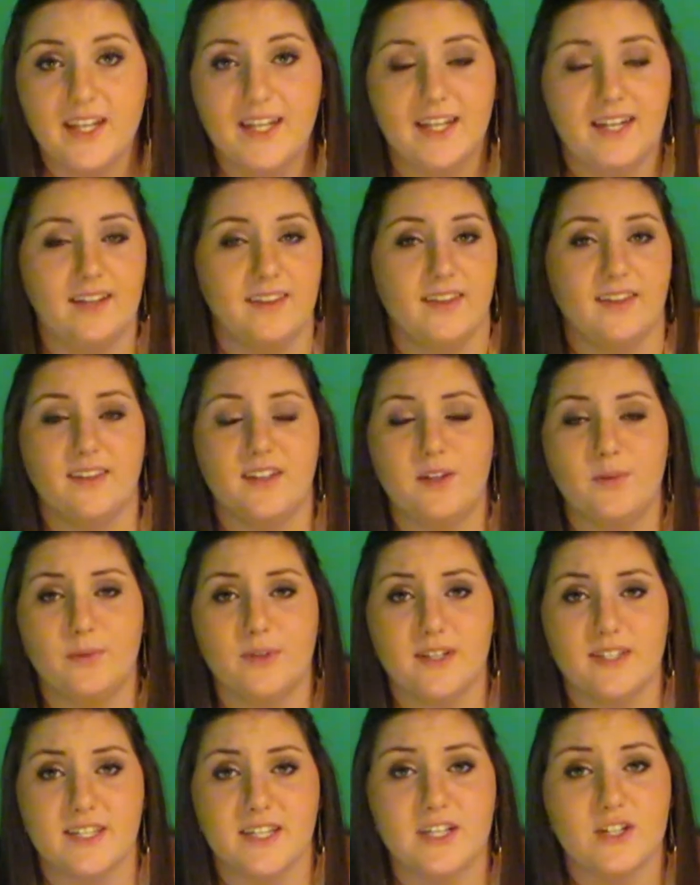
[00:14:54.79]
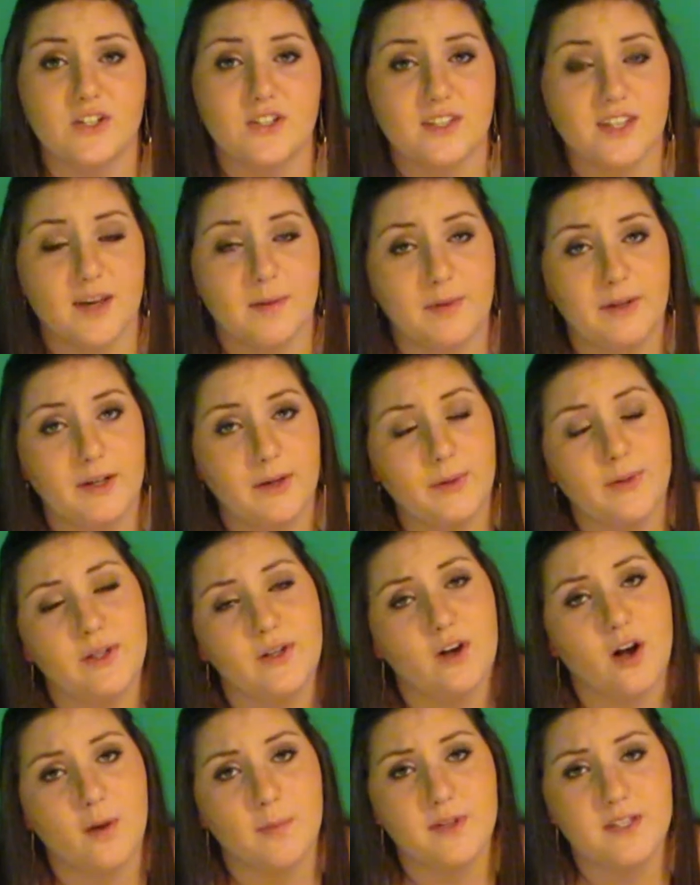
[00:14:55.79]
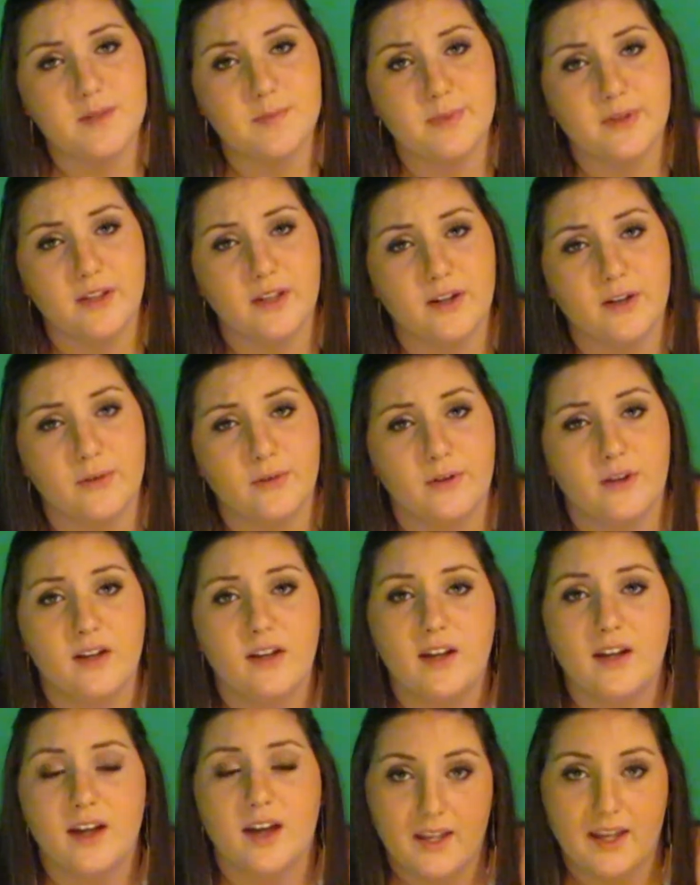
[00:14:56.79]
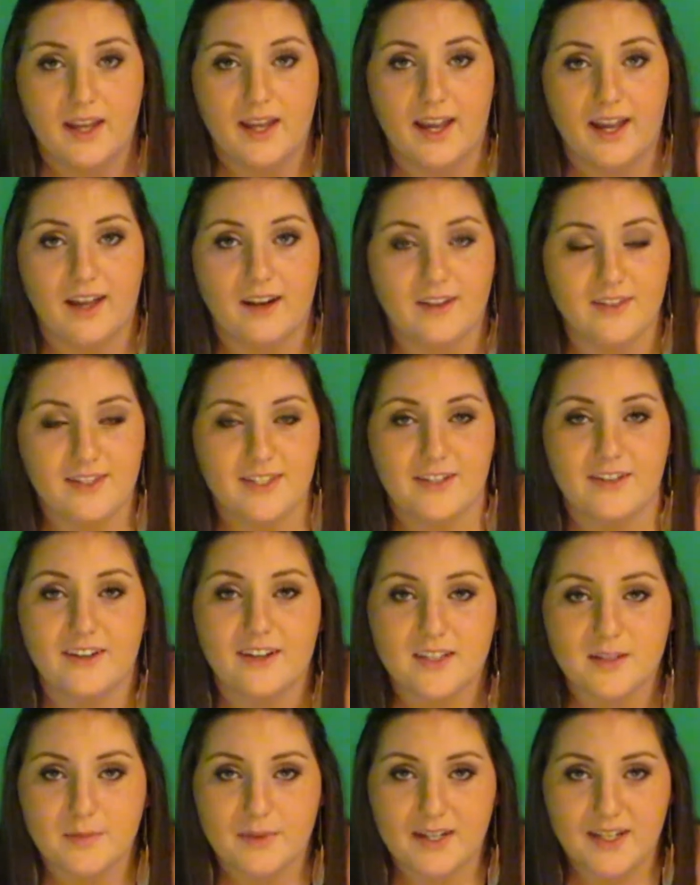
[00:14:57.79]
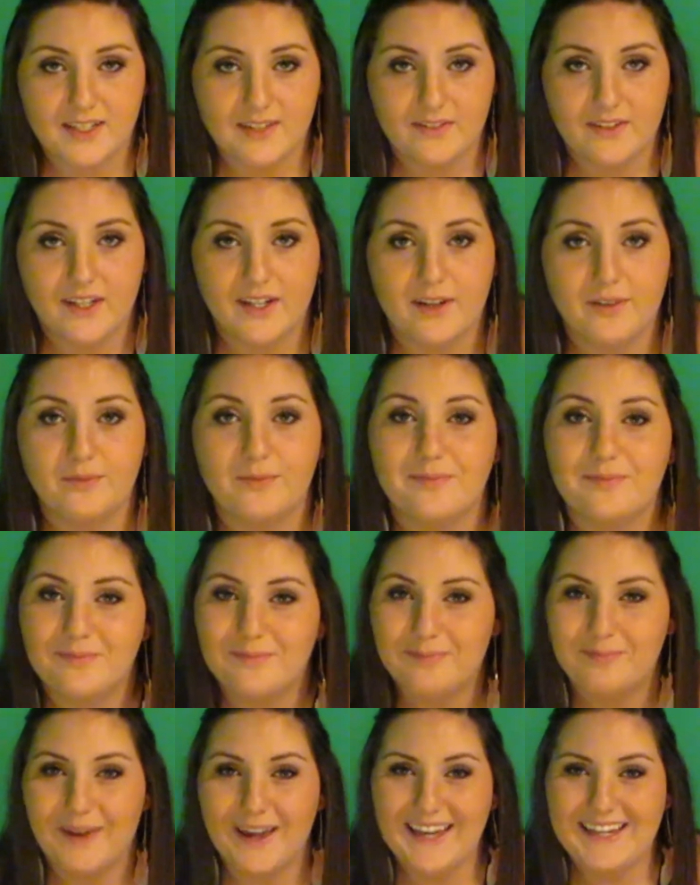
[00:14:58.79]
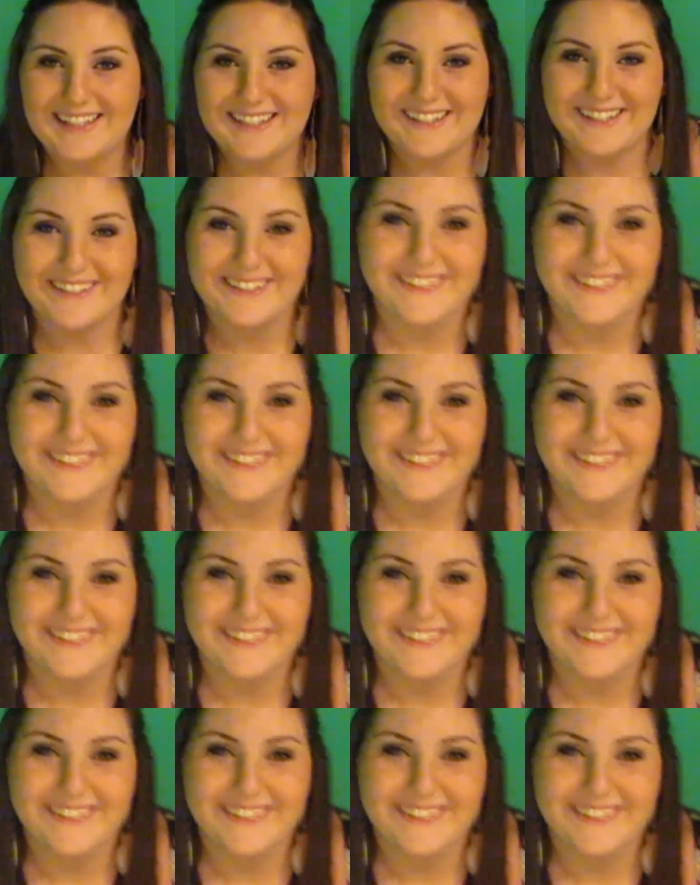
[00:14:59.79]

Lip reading: anything that you want to see, just let me know in the comments below, and I'll see you guys in my next video. Bye!